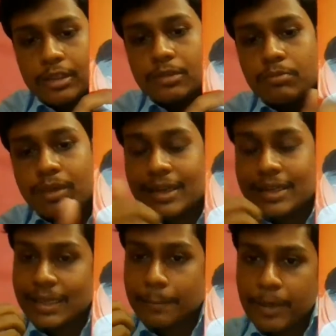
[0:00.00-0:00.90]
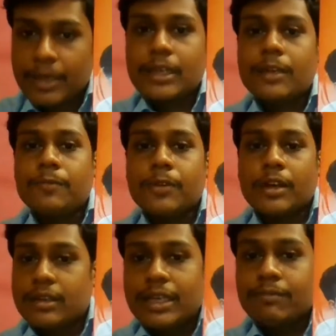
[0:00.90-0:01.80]
milk separated,
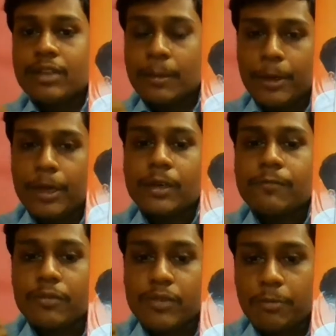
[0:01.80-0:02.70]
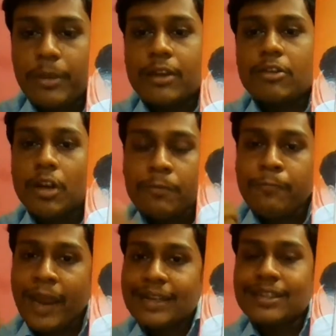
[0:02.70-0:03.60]
cream separated from the milk, or
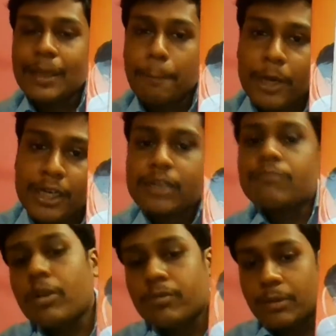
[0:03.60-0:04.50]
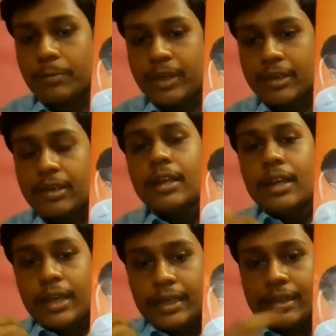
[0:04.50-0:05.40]
fat separated from the milk.
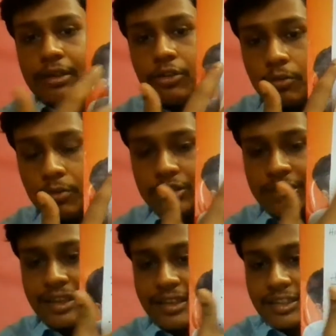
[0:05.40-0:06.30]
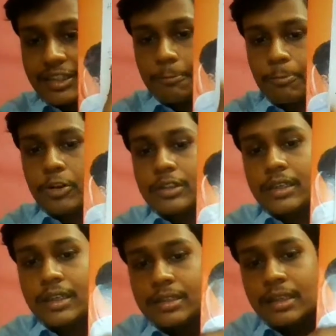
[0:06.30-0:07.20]
In the homogenization
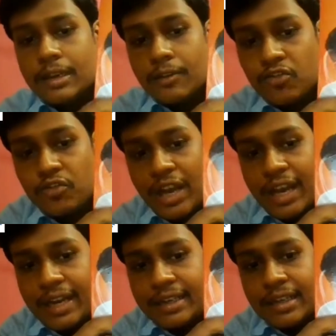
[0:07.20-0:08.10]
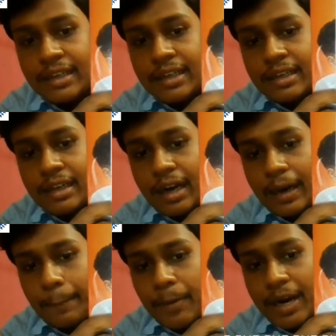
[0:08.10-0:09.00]
process, fat
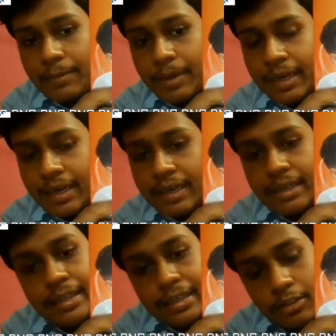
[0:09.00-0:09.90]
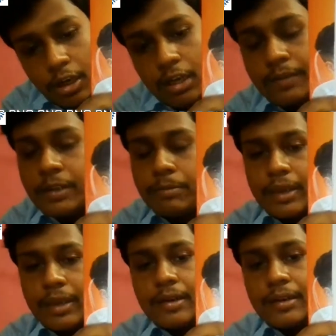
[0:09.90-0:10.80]
permanently dissolve in
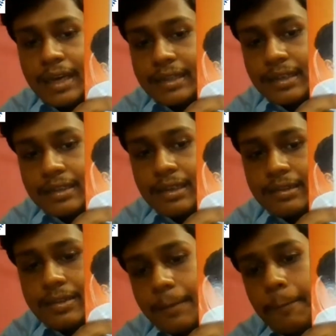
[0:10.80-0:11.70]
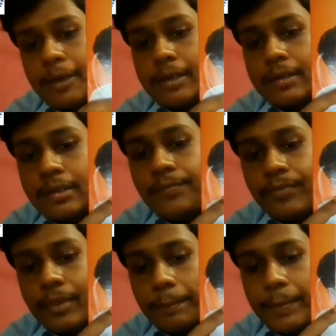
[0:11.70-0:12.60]
milk rather than separate the
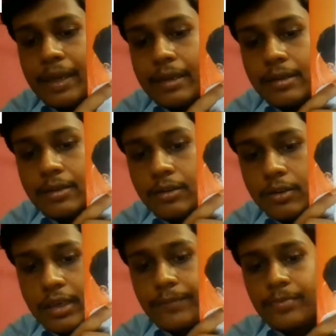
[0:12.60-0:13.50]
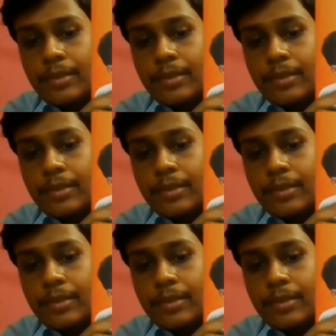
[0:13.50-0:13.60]
milk. Okay,